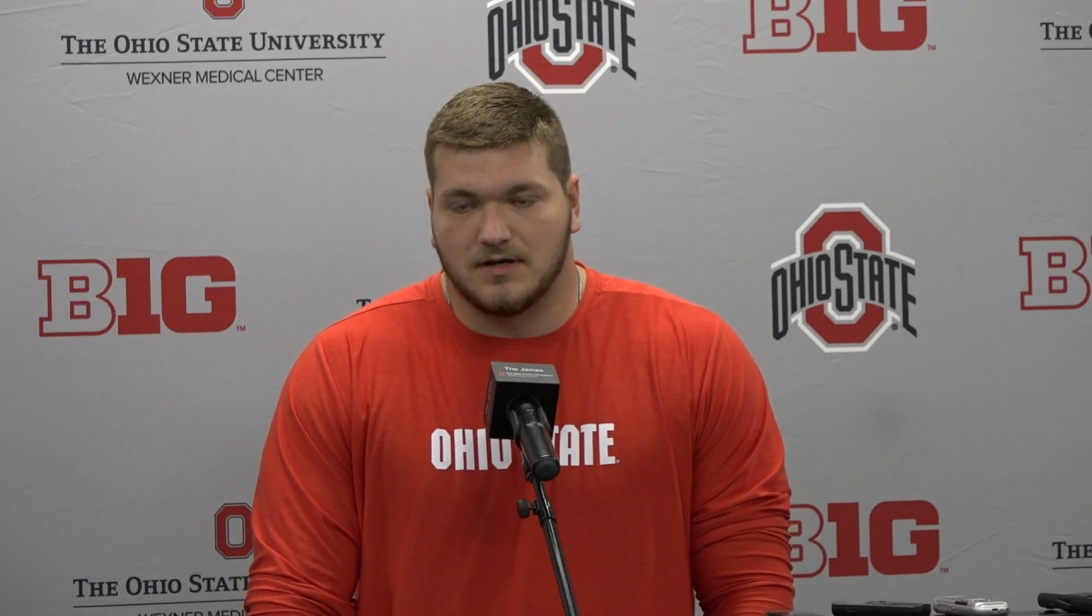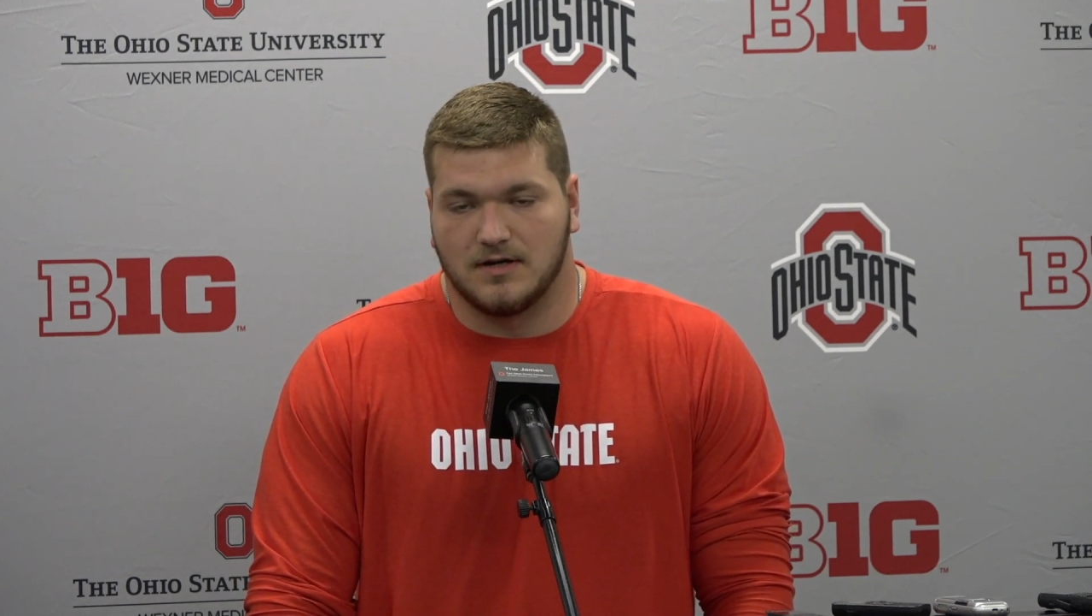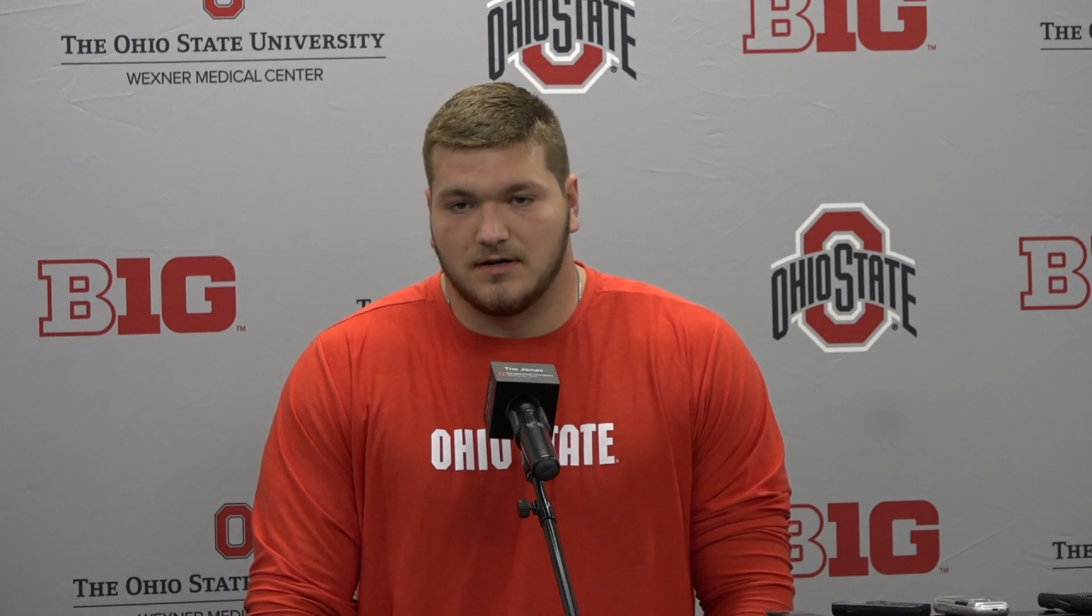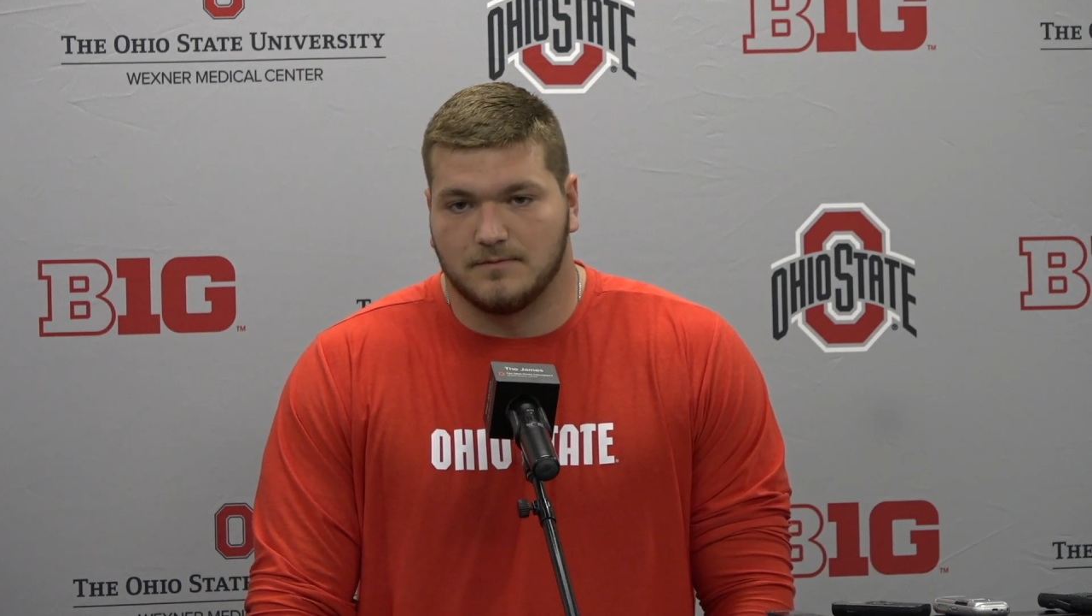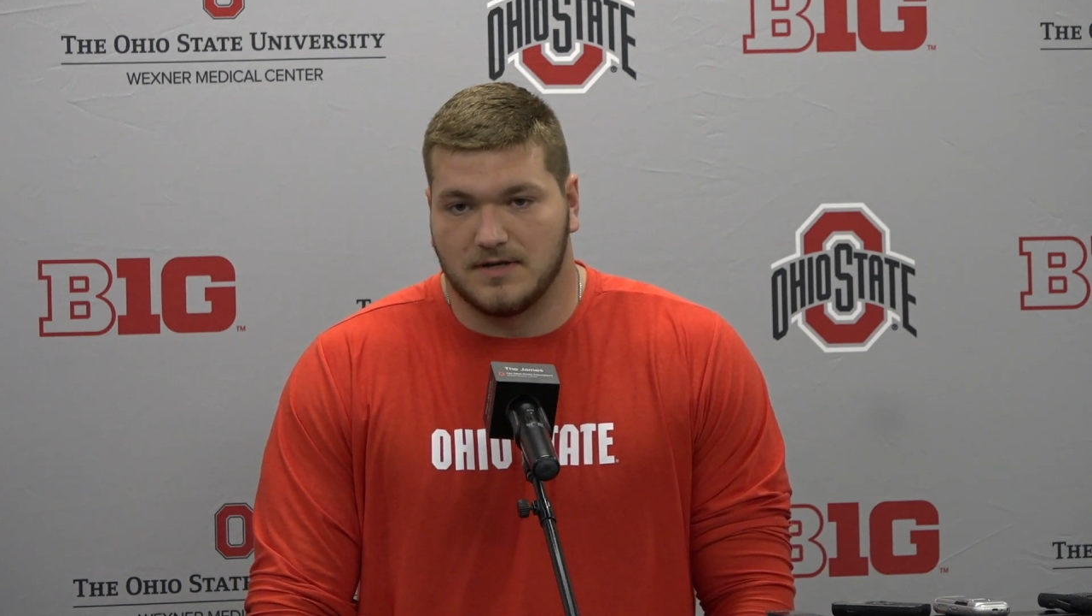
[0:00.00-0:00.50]

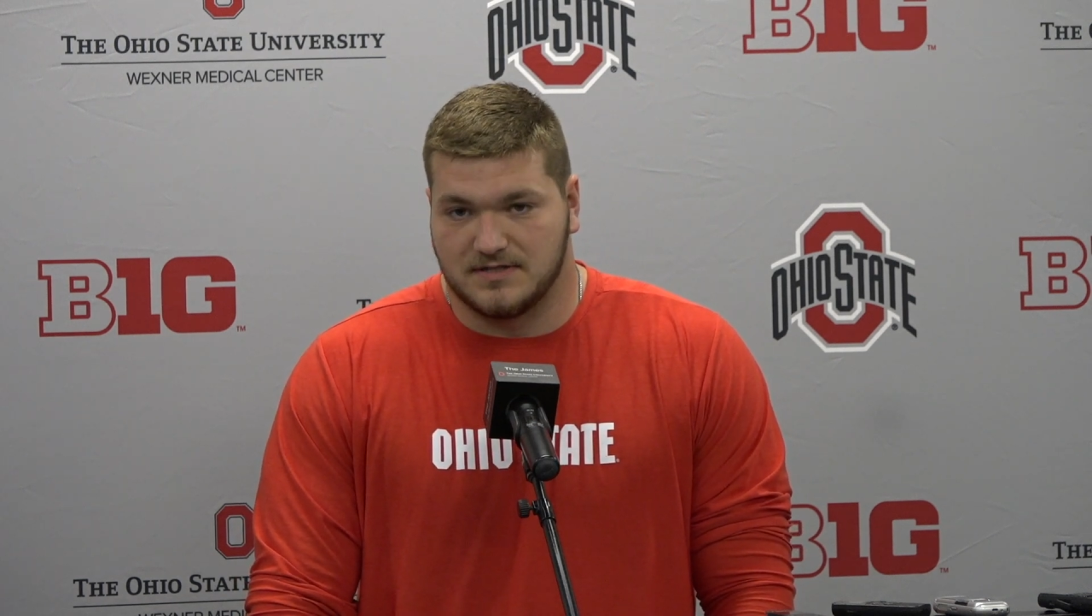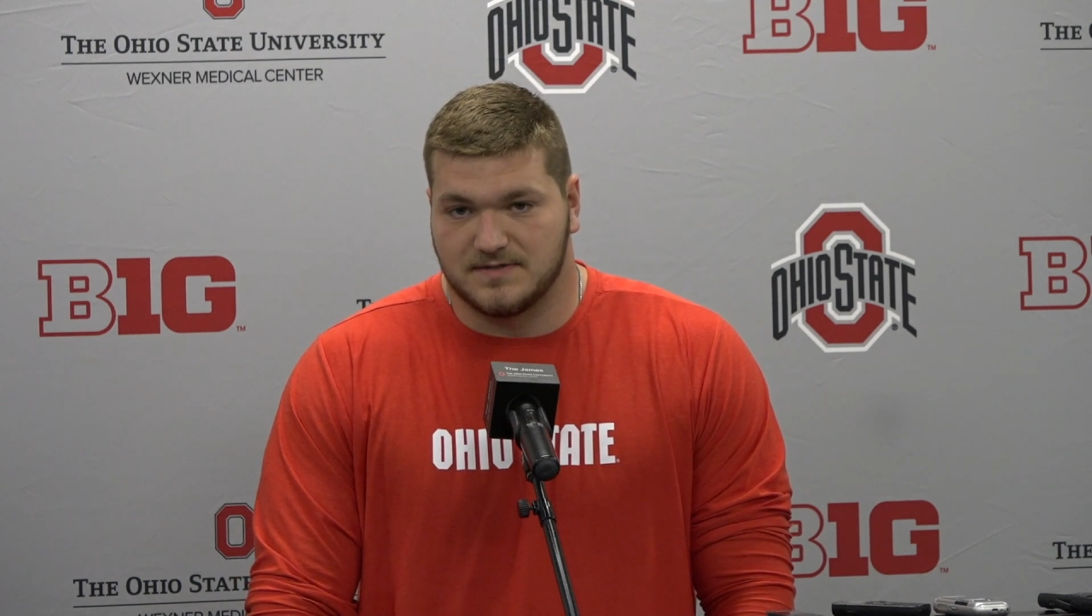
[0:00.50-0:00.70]
and